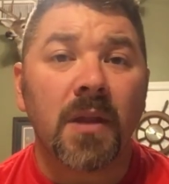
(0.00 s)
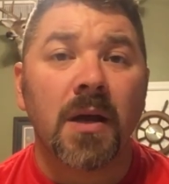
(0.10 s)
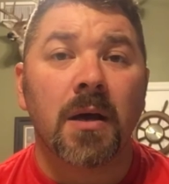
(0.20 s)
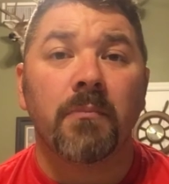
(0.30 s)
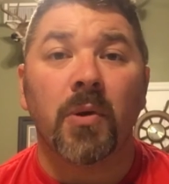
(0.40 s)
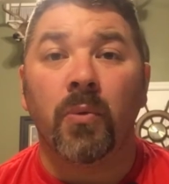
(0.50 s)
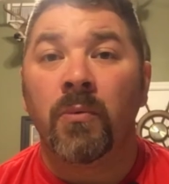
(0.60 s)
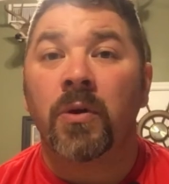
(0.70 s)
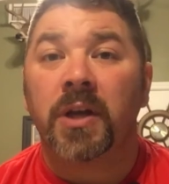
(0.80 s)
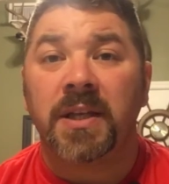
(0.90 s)
But we
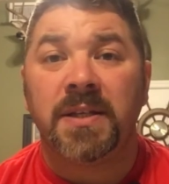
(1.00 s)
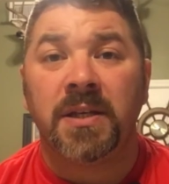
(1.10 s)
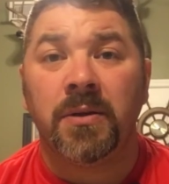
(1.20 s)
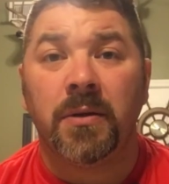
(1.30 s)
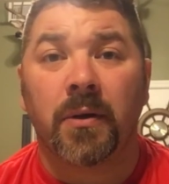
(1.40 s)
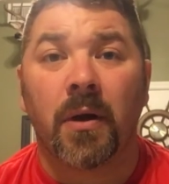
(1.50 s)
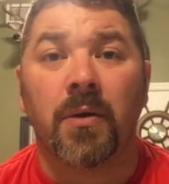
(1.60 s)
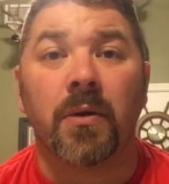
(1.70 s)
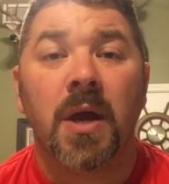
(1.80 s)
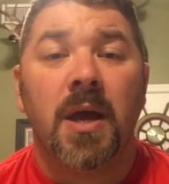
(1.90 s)
want to continue to
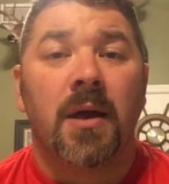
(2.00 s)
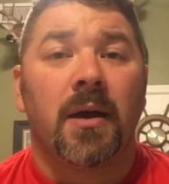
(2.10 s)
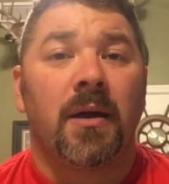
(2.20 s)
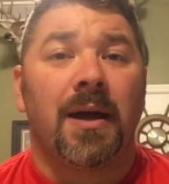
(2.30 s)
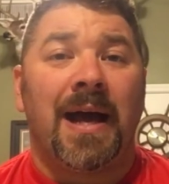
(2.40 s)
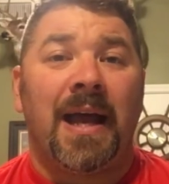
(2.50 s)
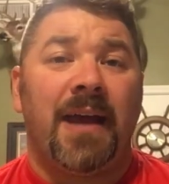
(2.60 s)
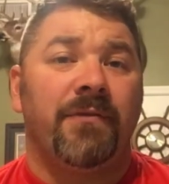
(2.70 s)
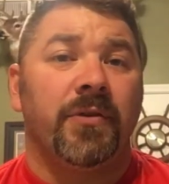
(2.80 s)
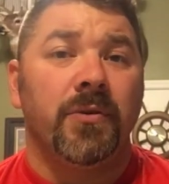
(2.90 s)
grow. I
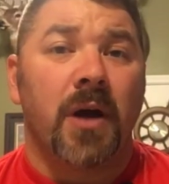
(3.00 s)
have two